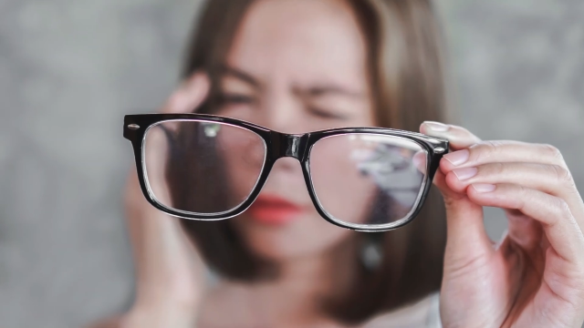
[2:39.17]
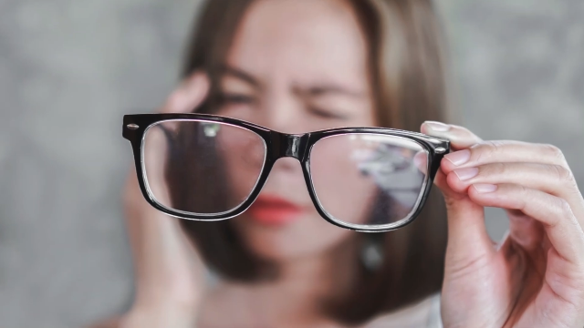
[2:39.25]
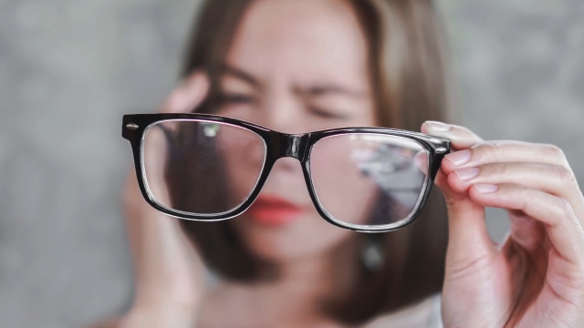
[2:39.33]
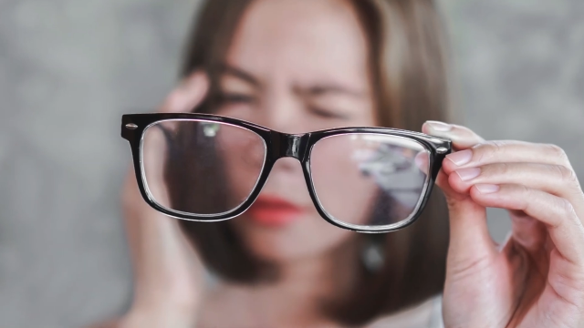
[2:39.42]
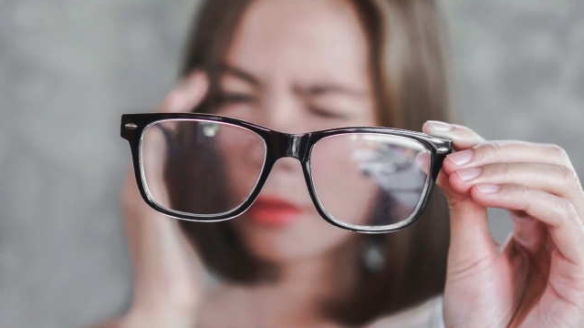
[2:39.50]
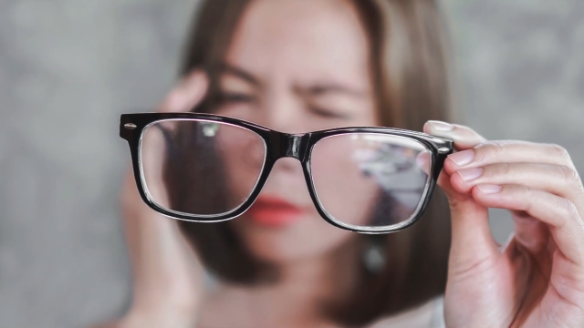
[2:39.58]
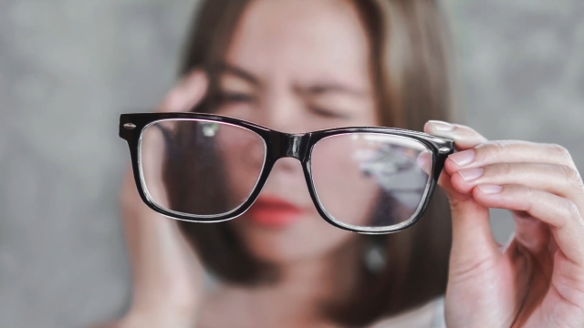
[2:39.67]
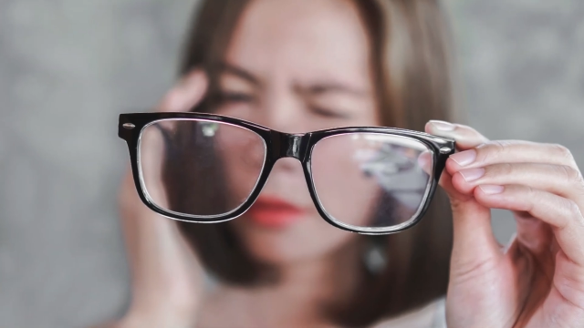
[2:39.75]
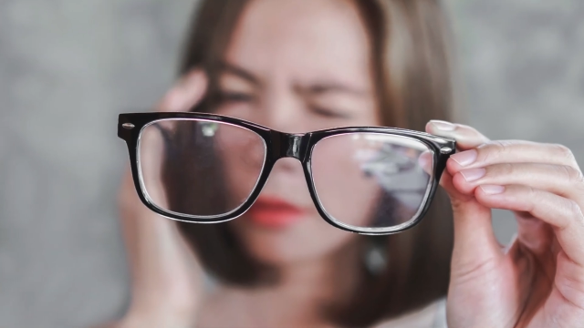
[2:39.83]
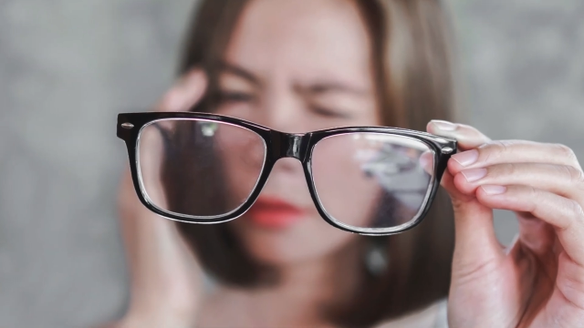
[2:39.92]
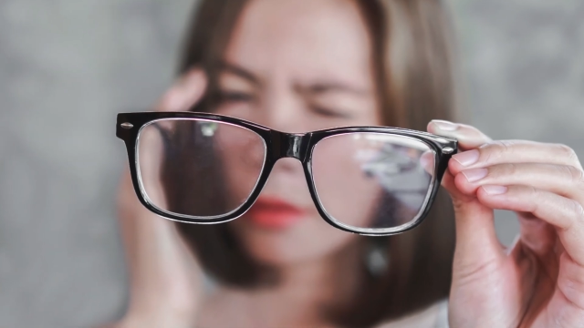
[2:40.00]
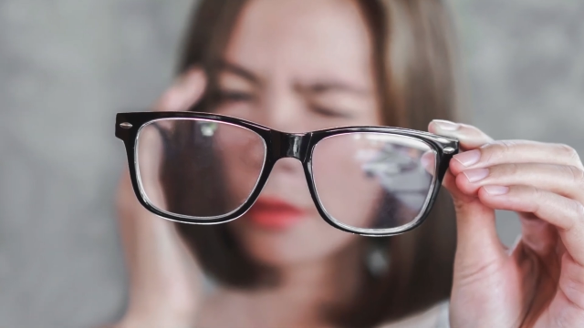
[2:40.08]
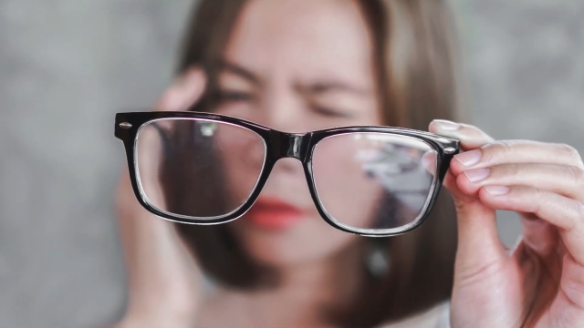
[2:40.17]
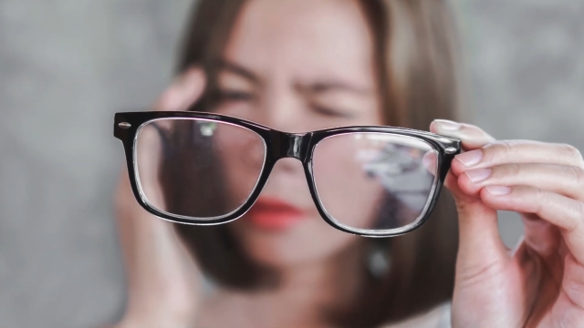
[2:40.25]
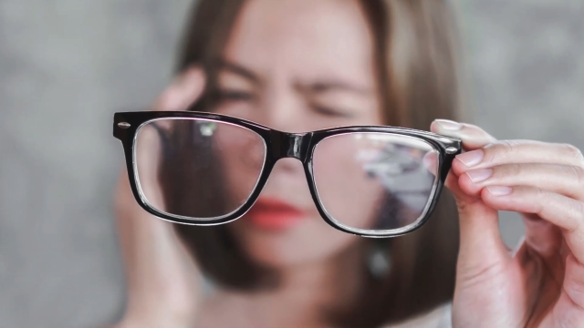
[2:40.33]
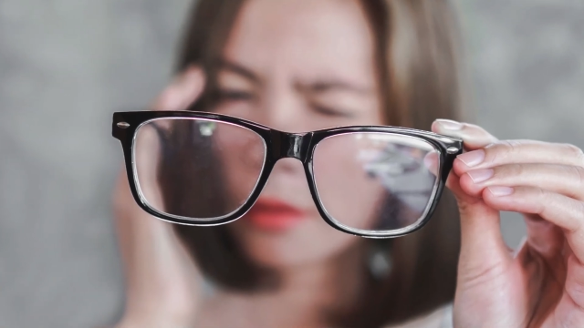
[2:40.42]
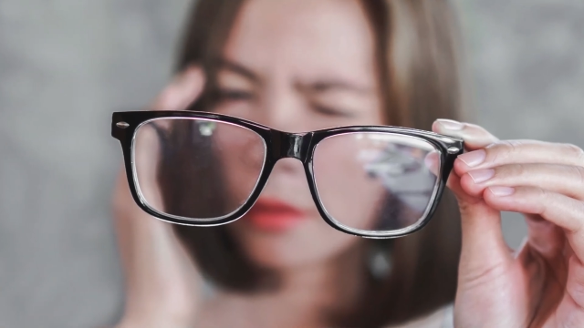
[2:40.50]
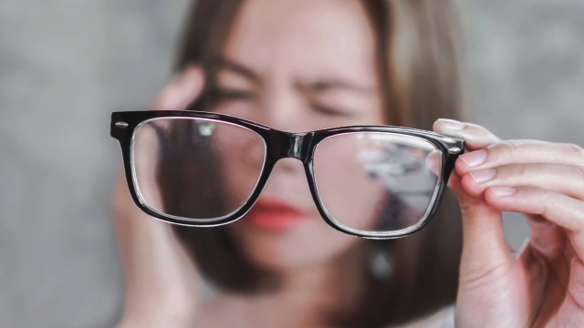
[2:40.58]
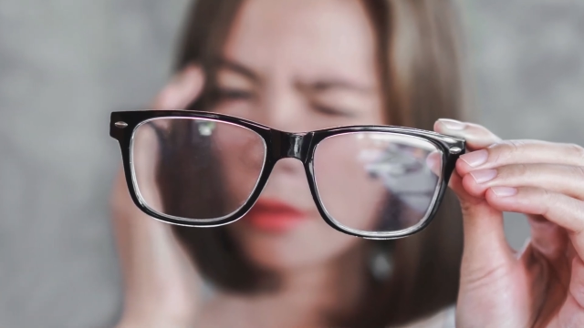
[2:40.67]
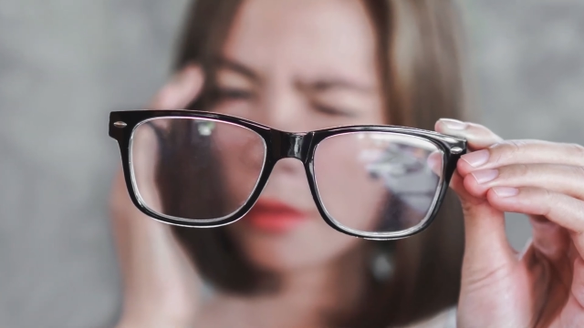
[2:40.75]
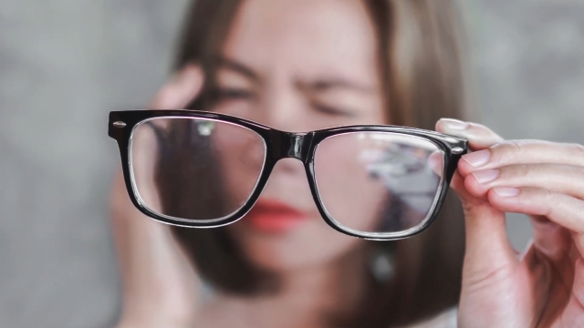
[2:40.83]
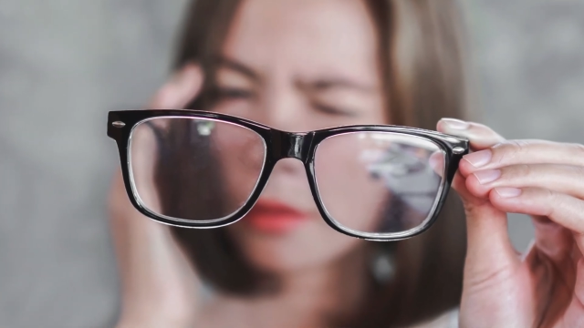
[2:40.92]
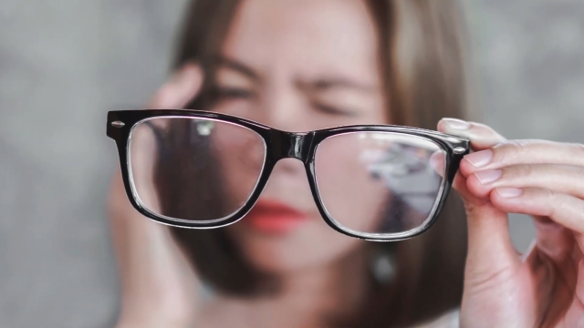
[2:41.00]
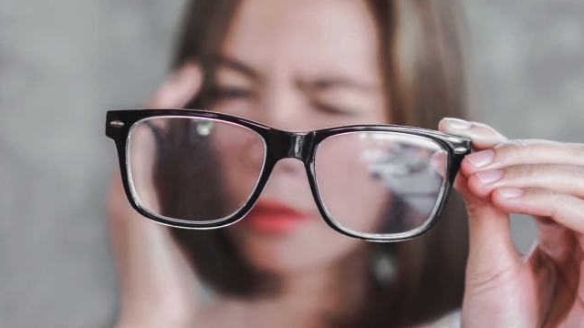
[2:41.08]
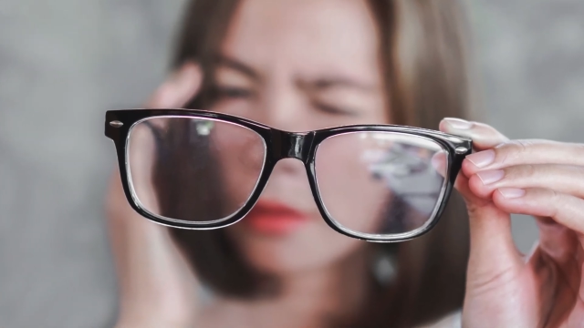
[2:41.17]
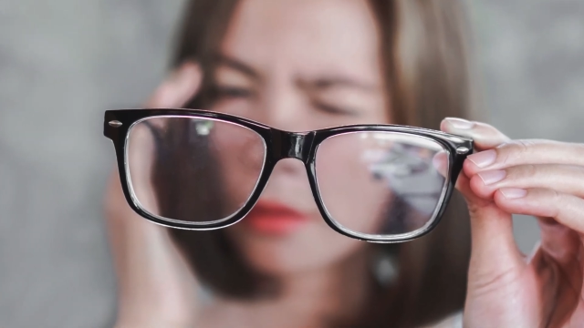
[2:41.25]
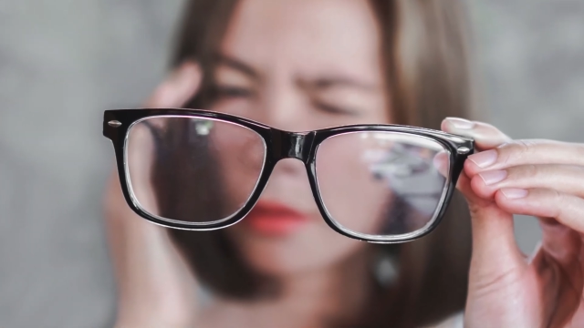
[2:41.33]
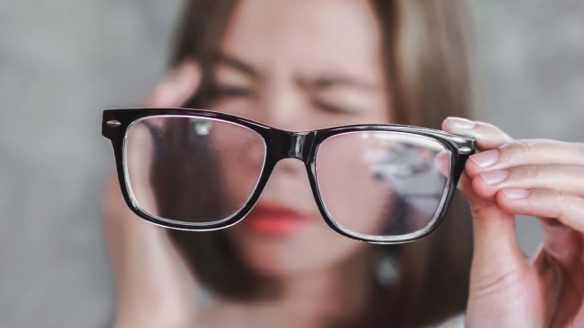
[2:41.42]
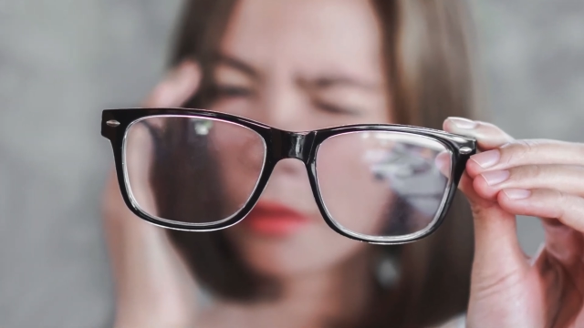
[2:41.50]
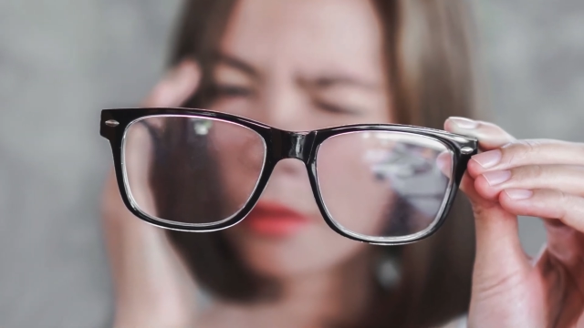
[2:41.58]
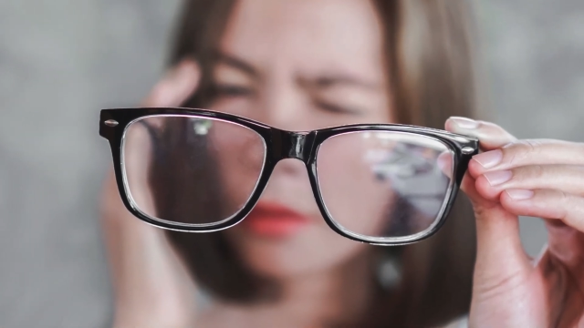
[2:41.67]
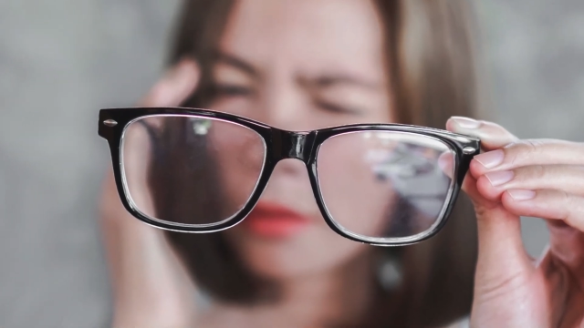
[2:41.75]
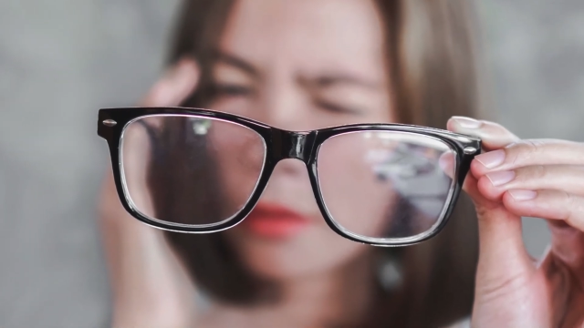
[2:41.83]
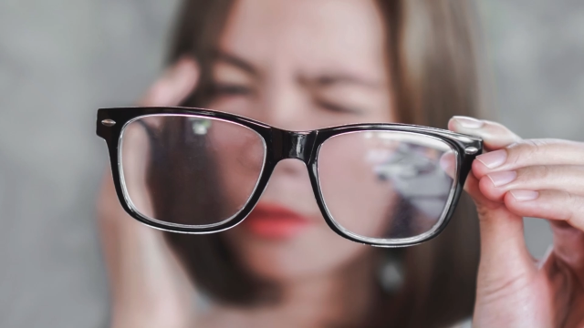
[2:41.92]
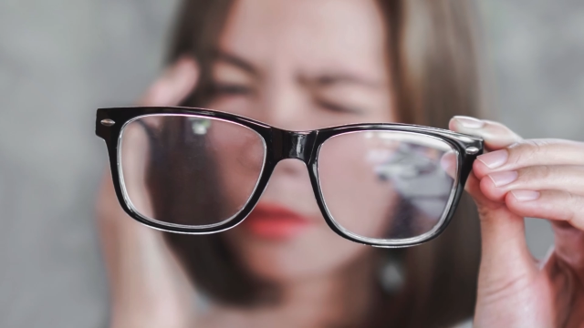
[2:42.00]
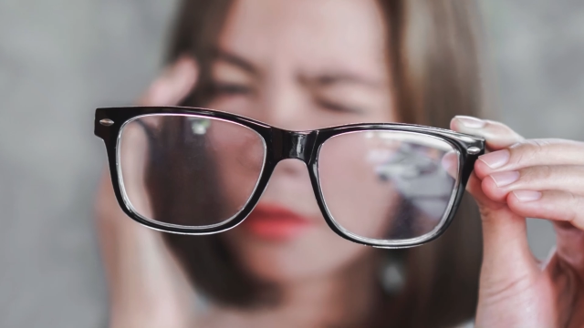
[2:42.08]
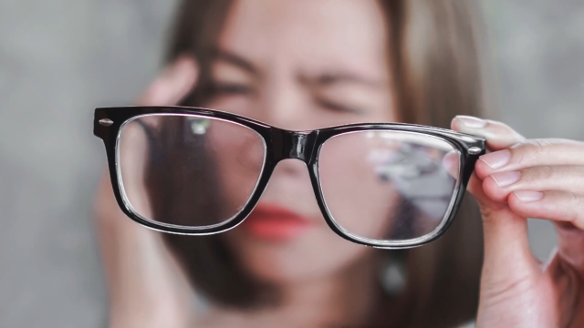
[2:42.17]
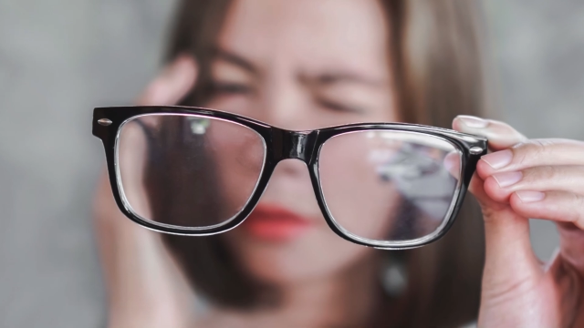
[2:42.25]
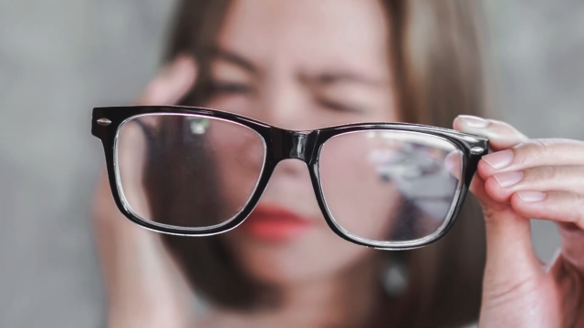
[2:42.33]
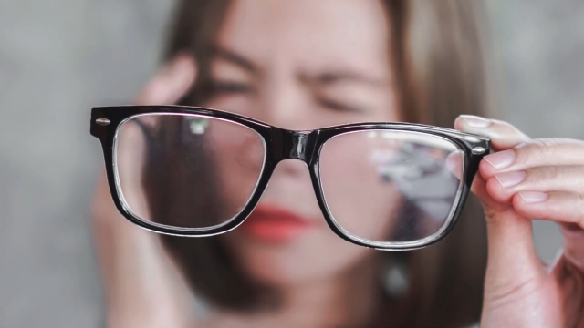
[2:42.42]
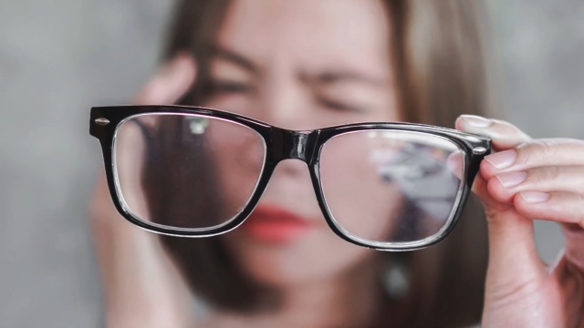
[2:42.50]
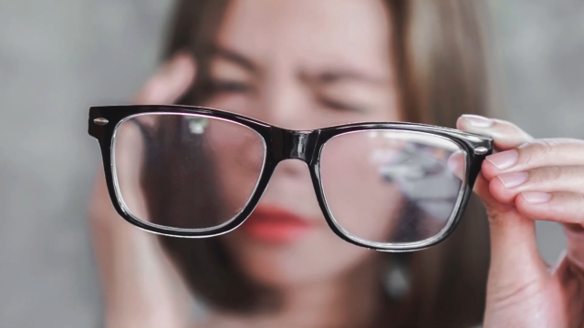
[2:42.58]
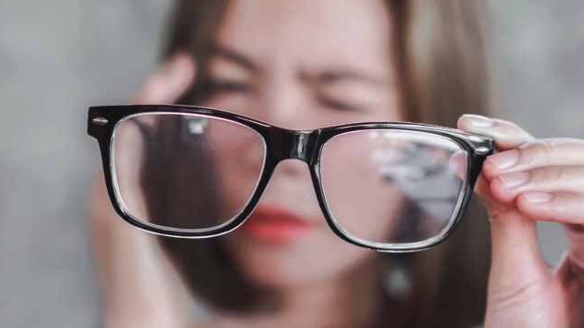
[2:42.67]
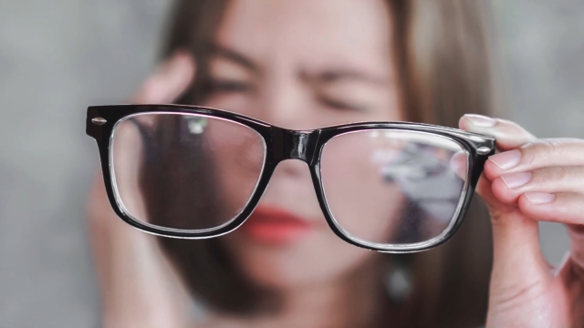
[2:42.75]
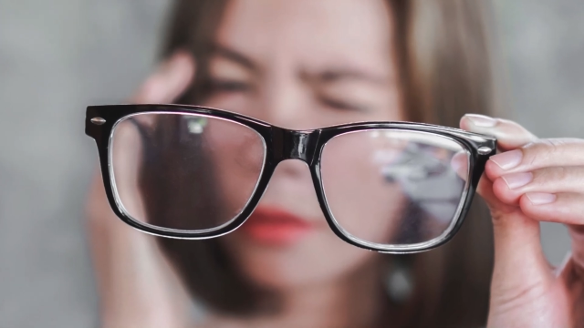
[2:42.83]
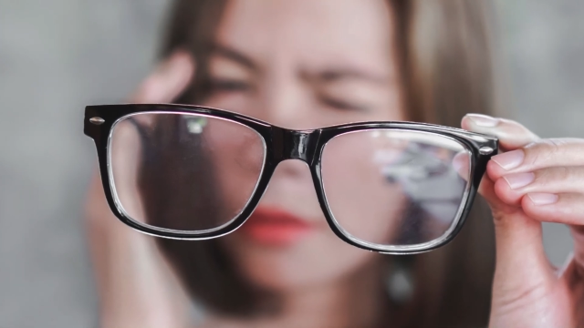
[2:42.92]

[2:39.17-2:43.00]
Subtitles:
(no speaker visible)